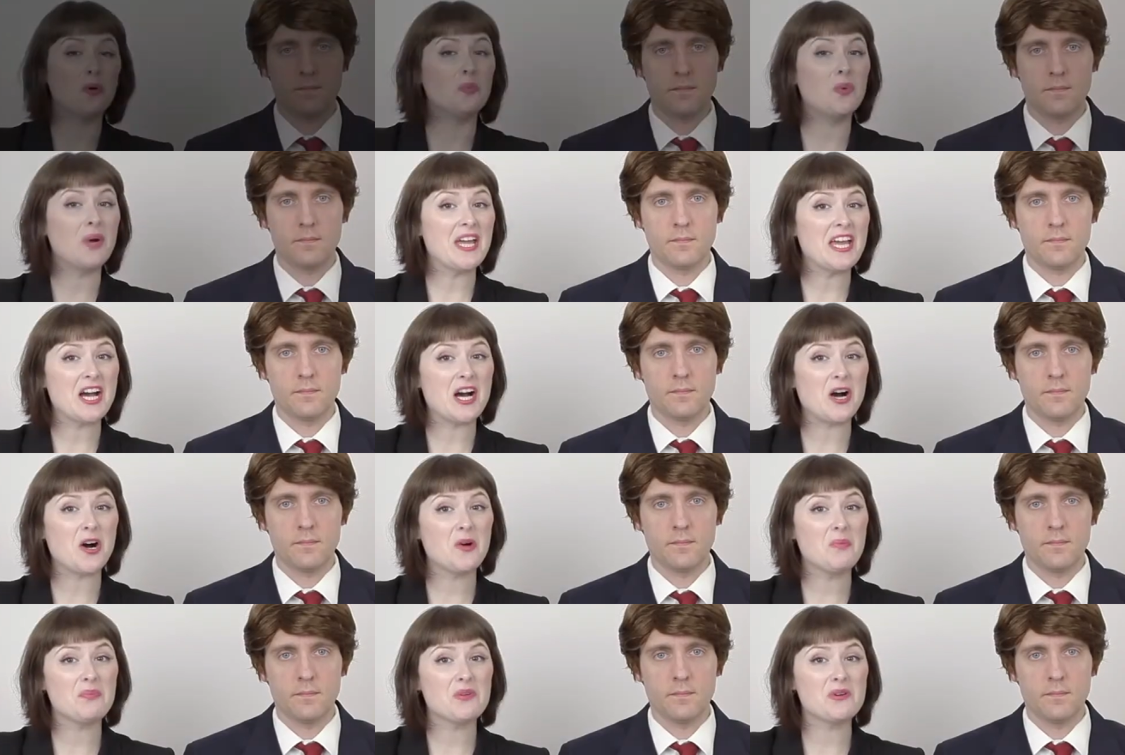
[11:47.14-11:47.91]
Speaker 1: We
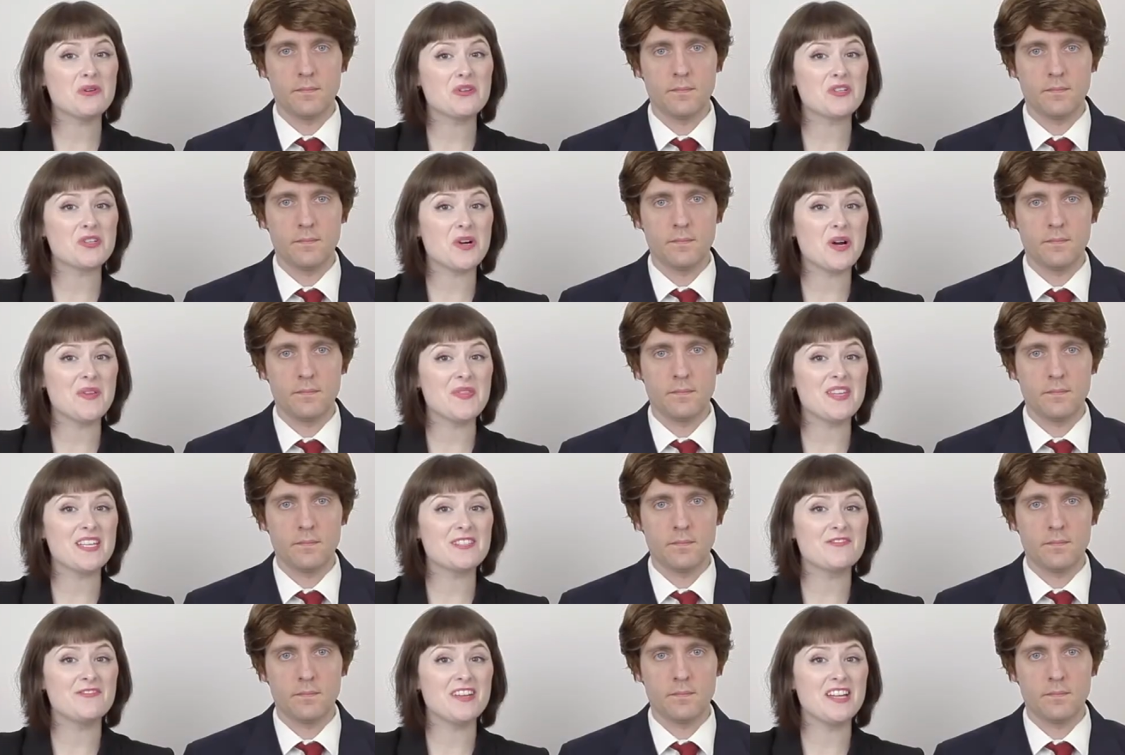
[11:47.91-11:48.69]
hope you enjoyed
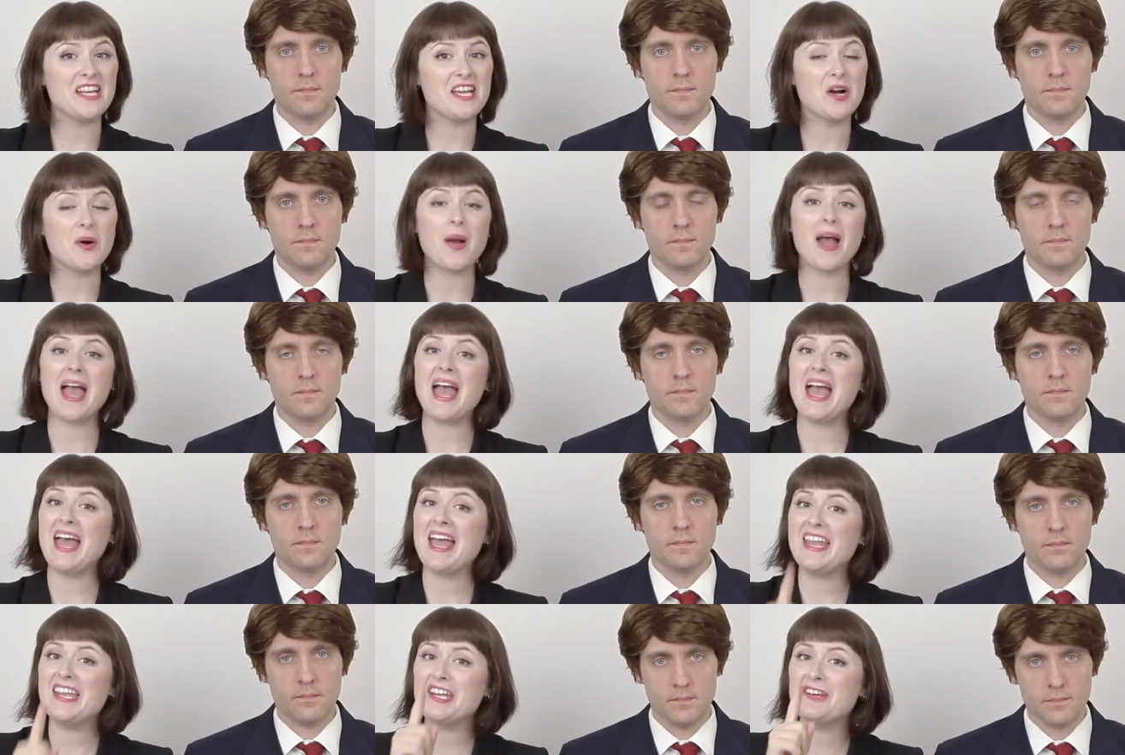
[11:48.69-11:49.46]
this video,
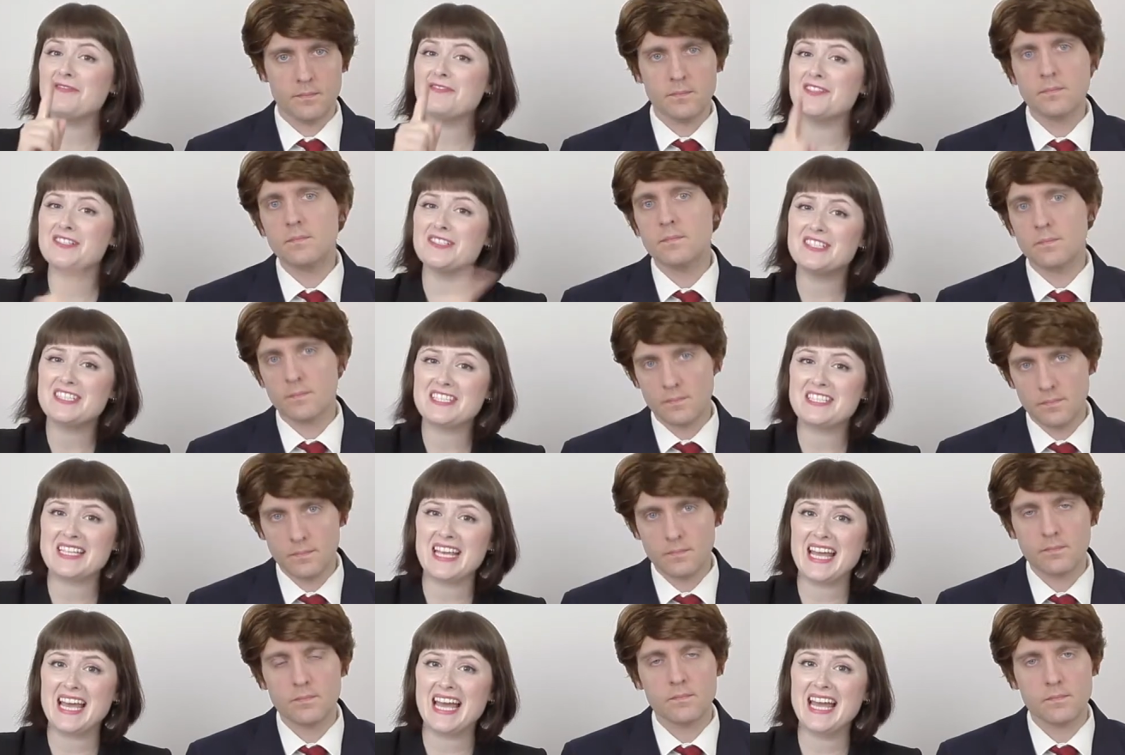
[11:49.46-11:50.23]
and if you
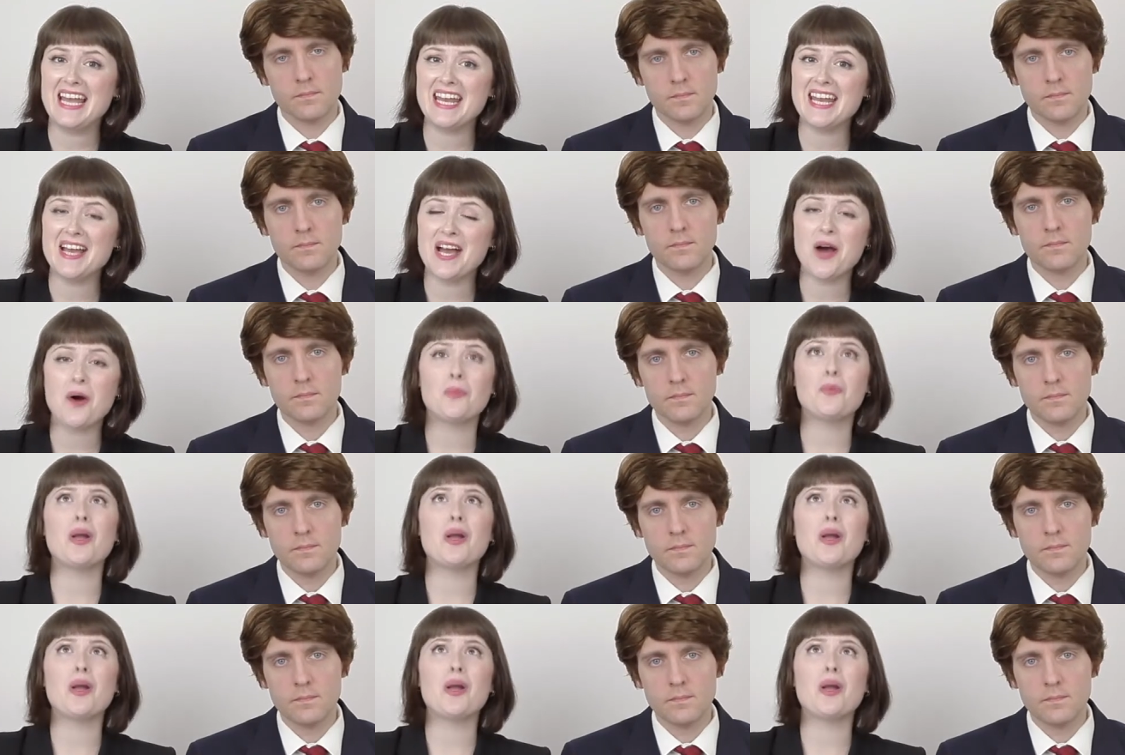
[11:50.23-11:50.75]
did,